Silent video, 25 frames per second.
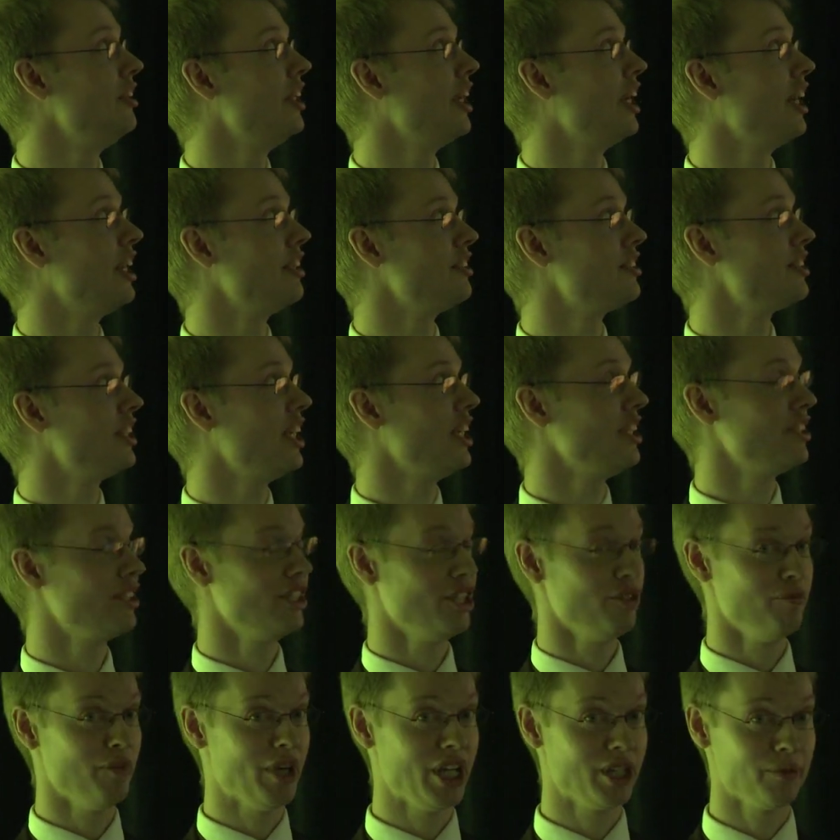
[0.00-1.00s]
CUDA and
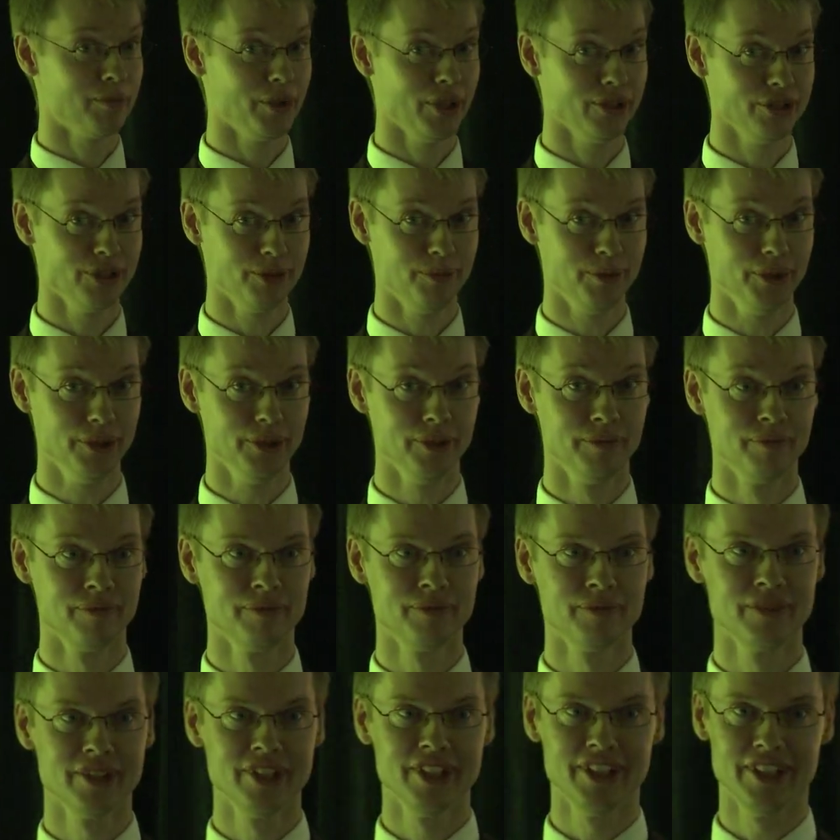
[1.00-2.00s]
Tesla make
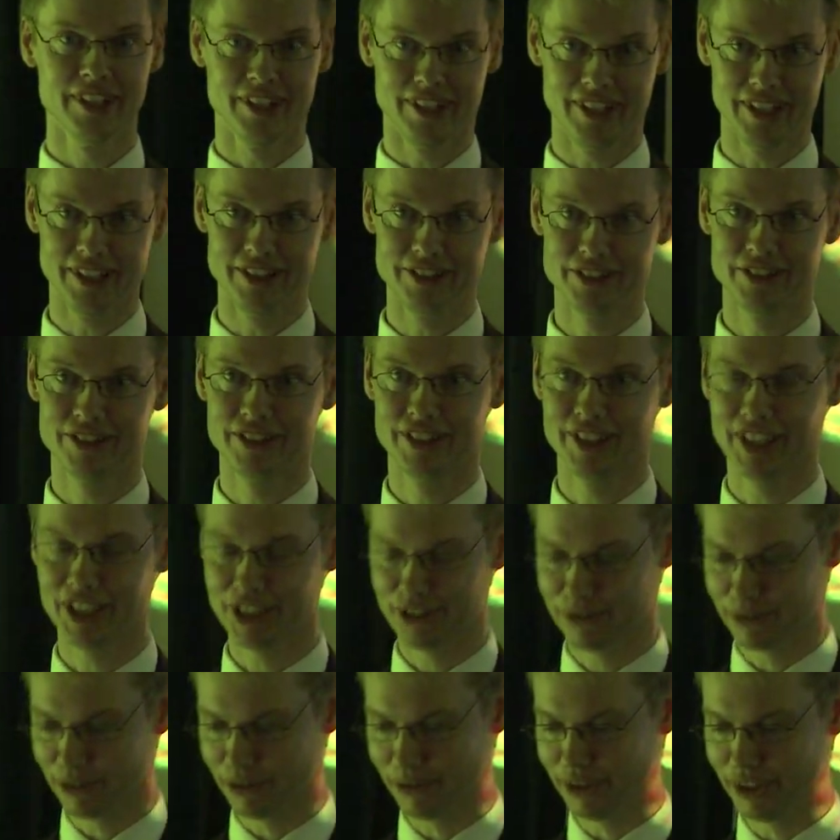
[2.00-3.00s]
possible, and
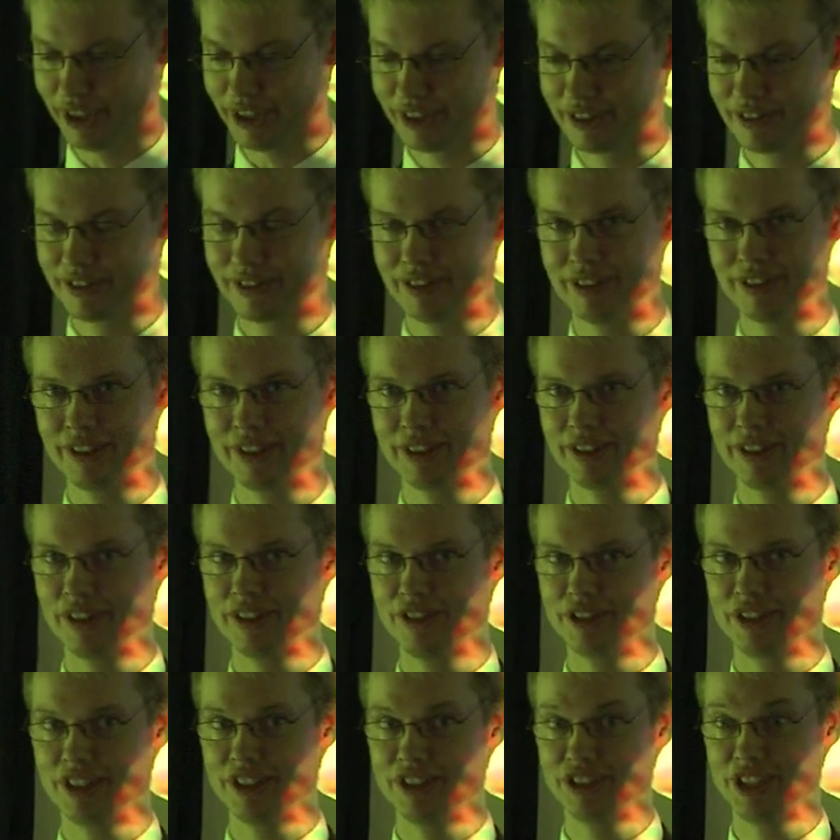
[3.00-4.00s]
that's what we're
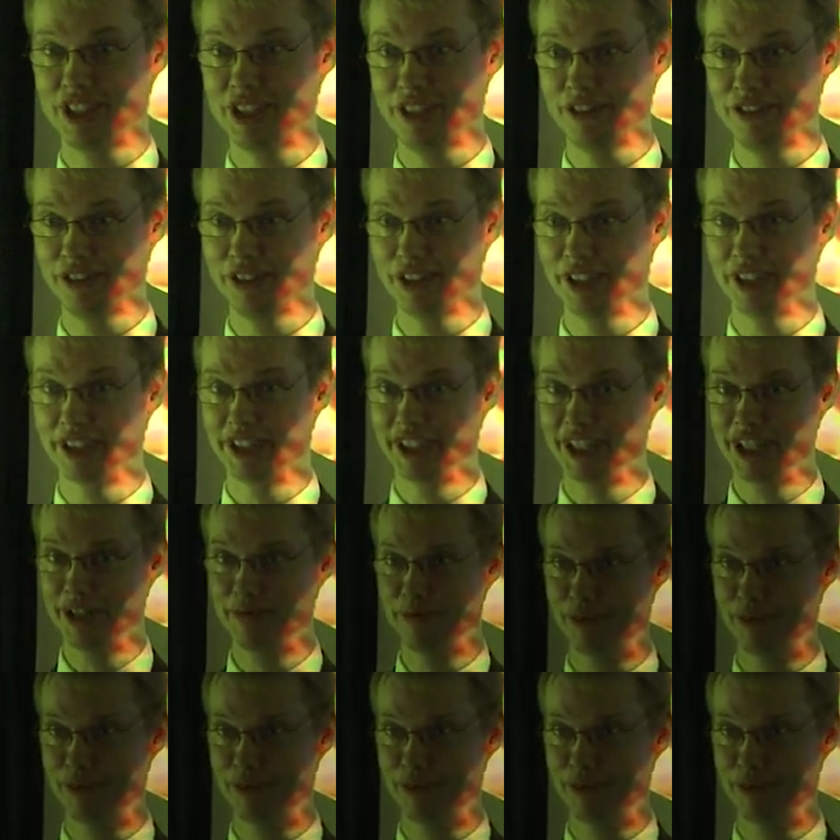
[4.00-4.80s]
going to continue doing at